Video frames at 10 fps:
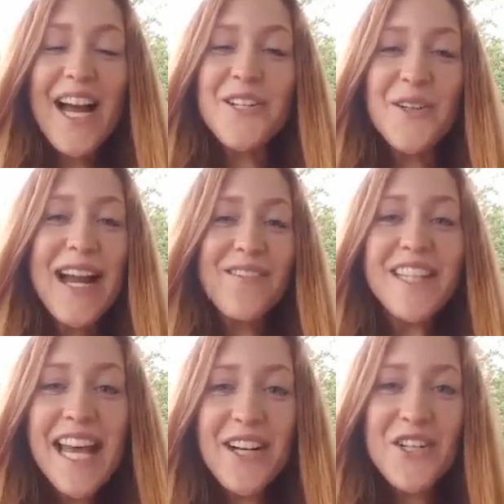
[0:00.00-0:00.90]
I don't have
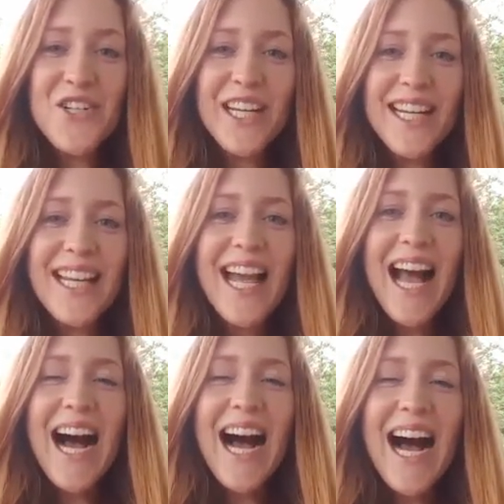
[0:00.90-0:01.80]
the energy.
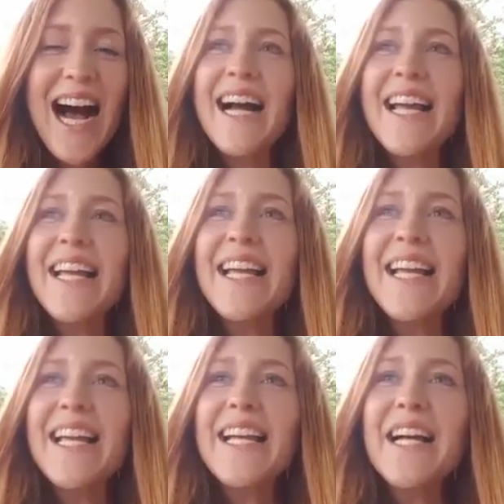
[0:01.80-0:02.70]

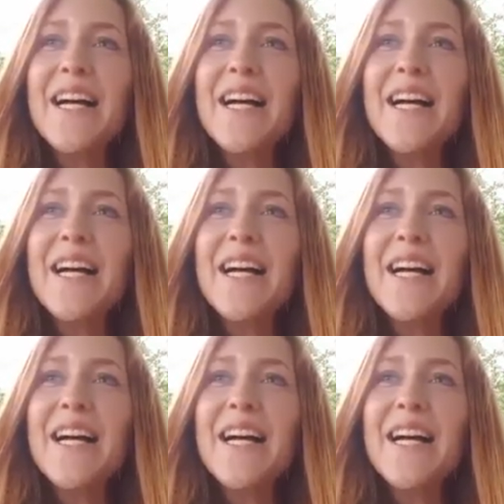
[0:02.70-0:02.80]
He